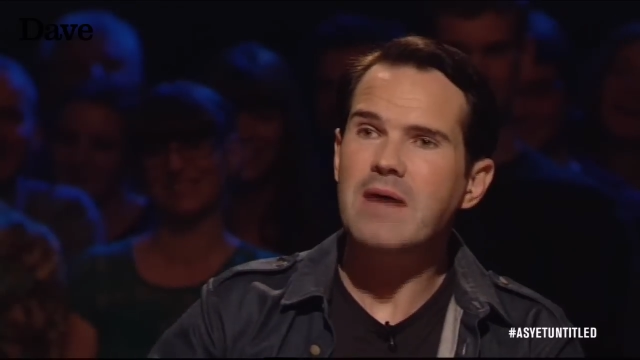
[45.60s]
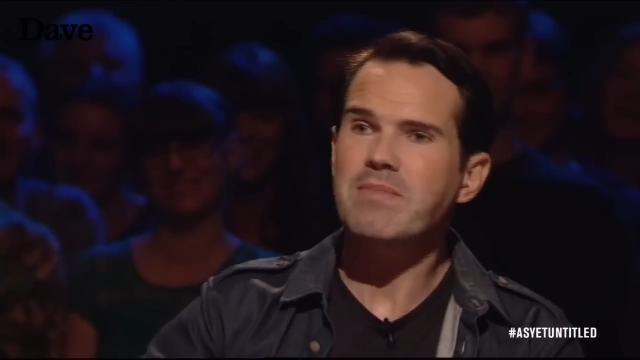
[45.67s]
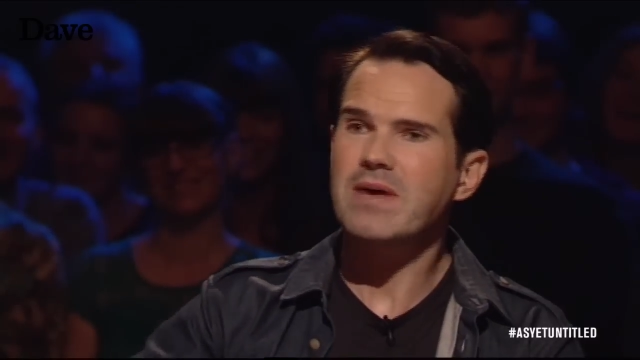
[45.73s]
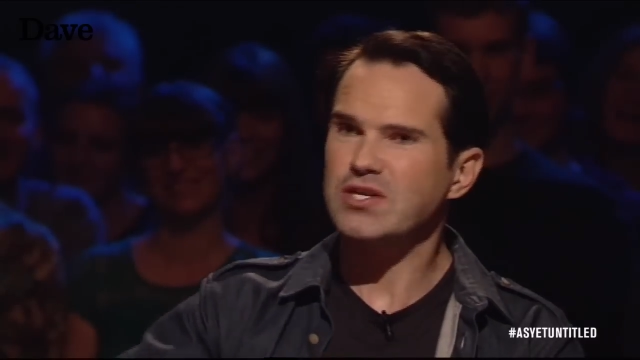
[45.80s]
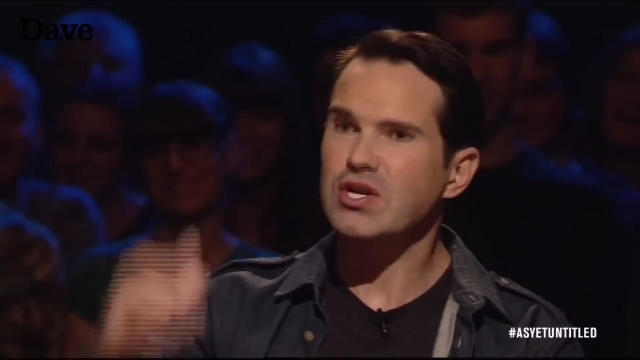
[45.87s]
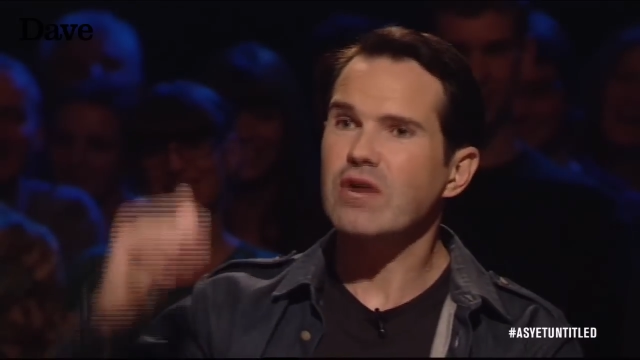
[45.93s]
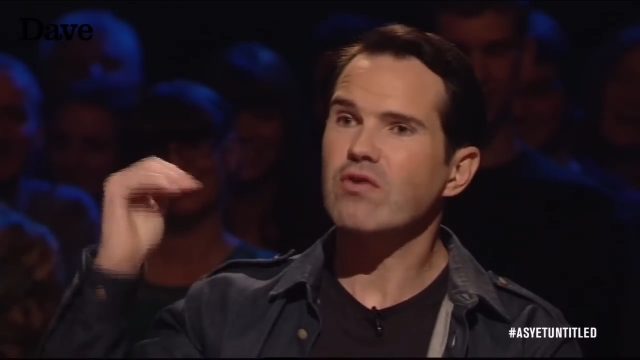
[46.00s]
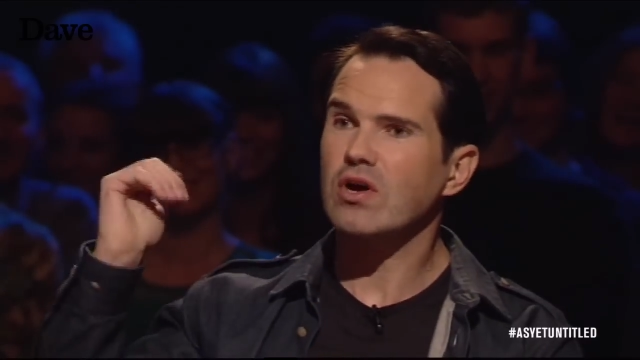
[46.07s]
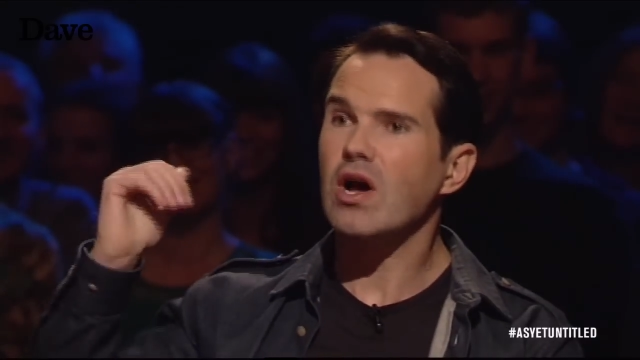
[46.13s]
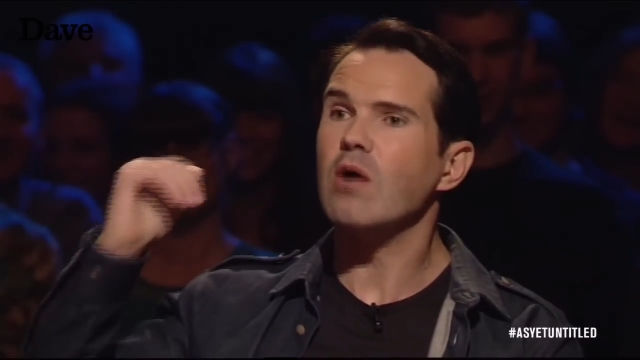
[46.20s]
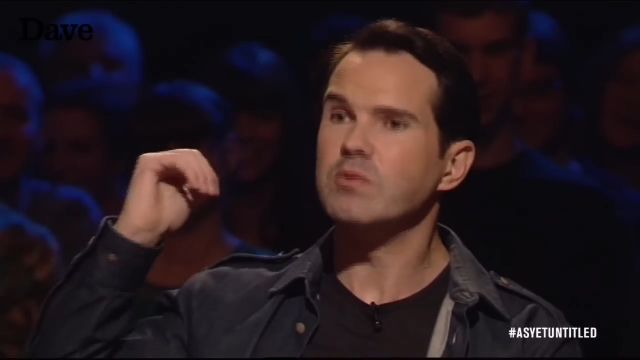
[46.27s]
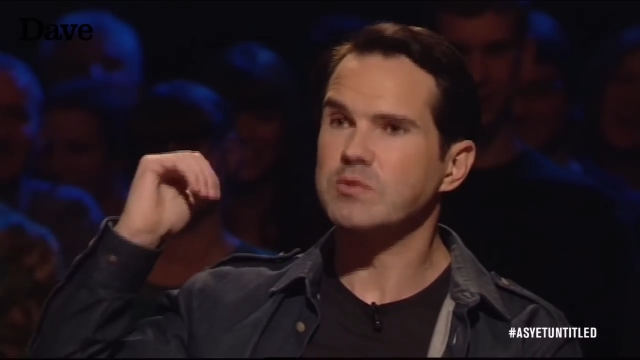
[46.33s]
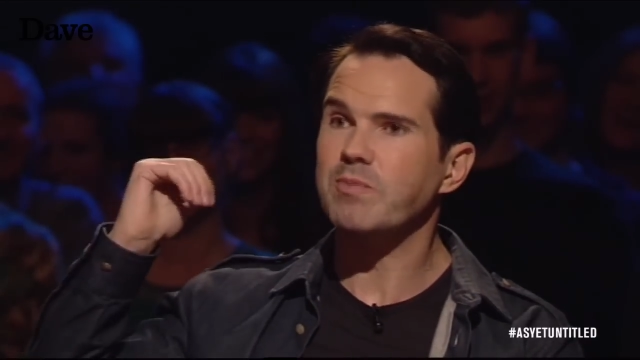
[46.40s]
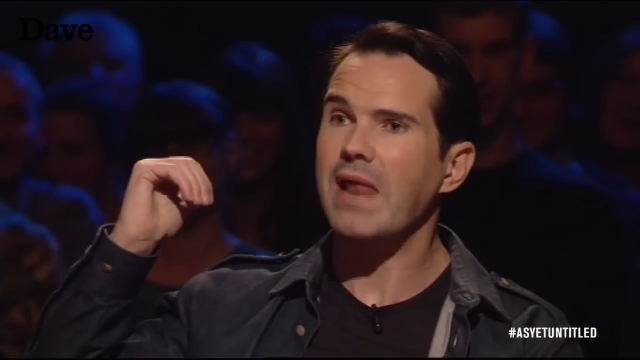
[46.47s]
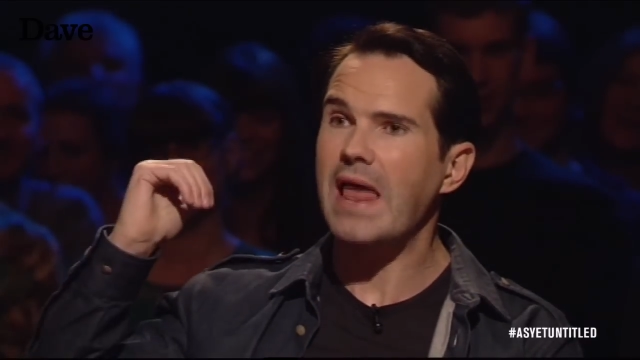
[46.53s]
I'd met Cheryl Cole
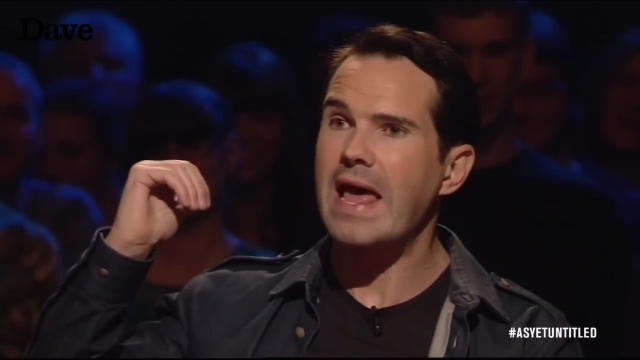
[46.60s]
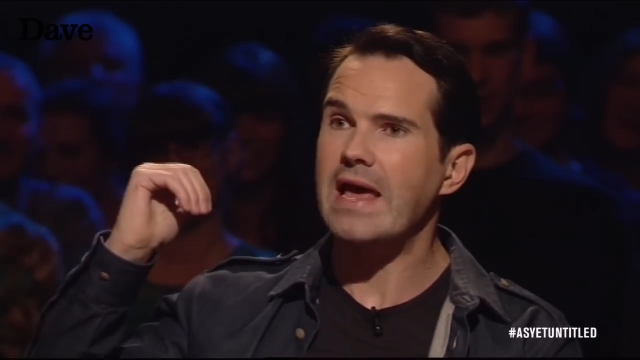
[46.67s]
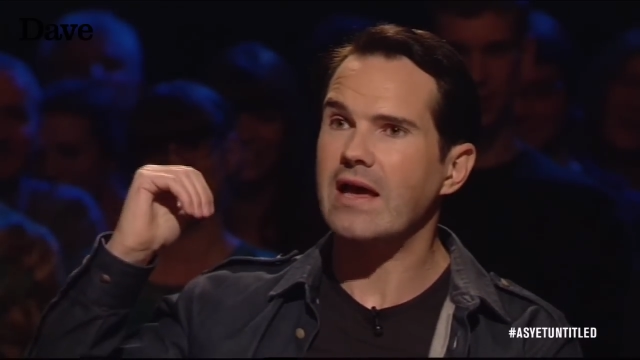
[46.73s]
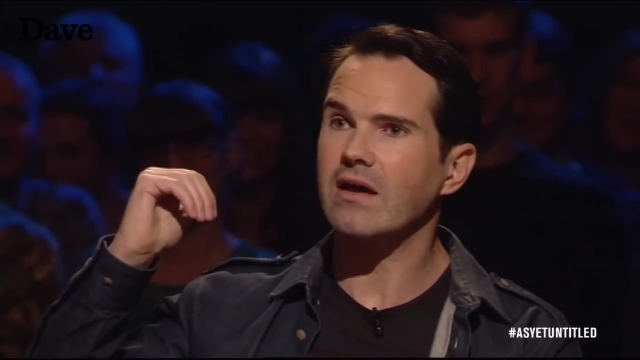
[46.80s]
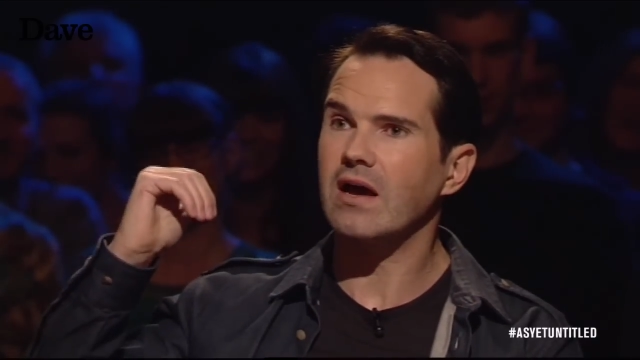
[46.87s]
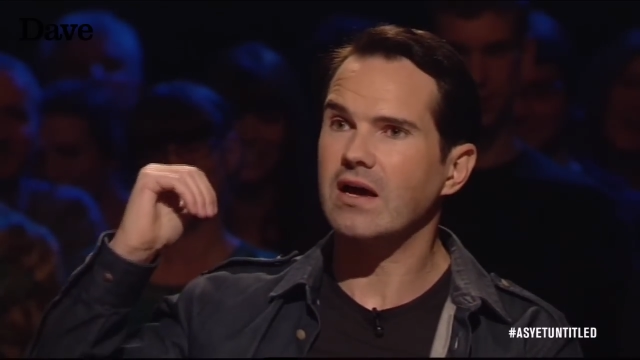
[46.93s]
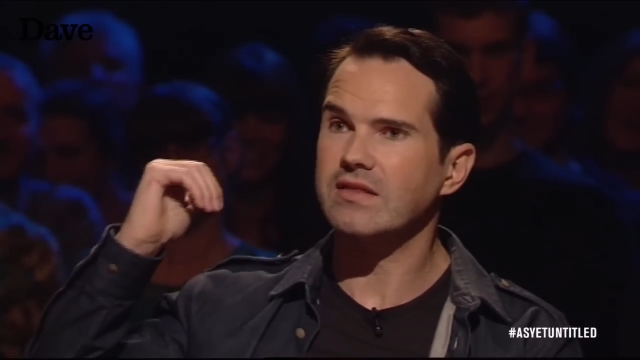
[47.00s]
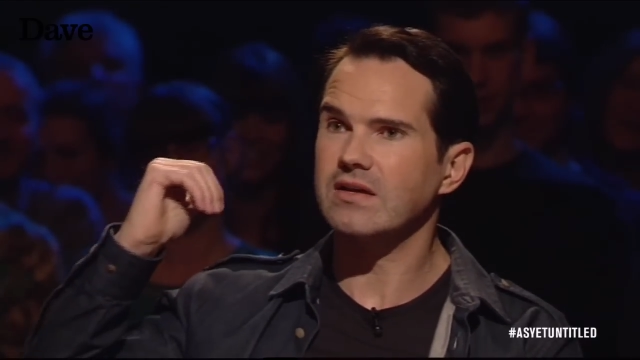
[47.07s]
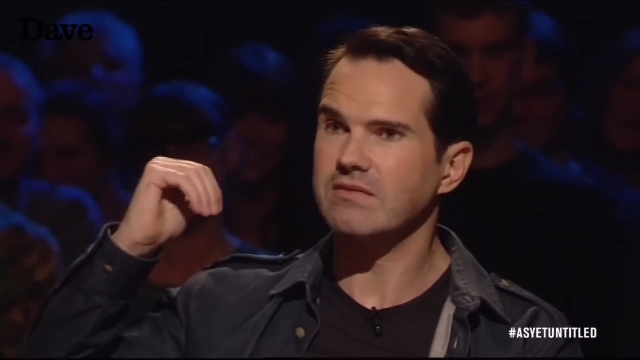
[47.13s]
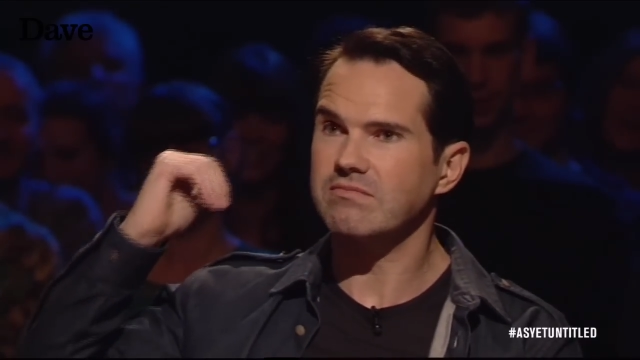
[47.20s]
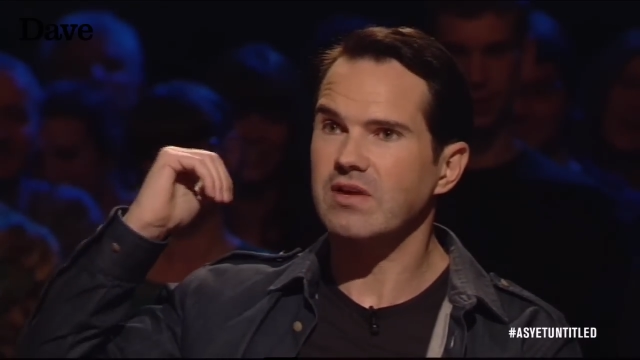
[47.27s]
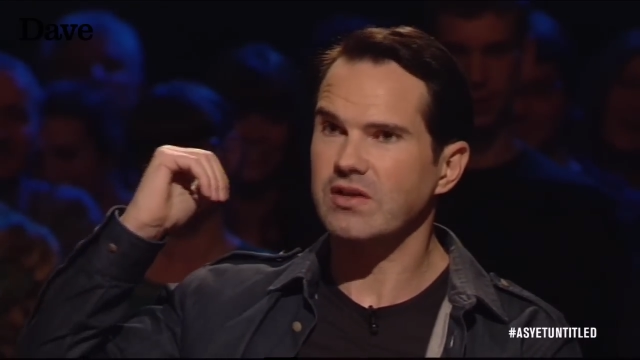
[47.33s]
was playing at the,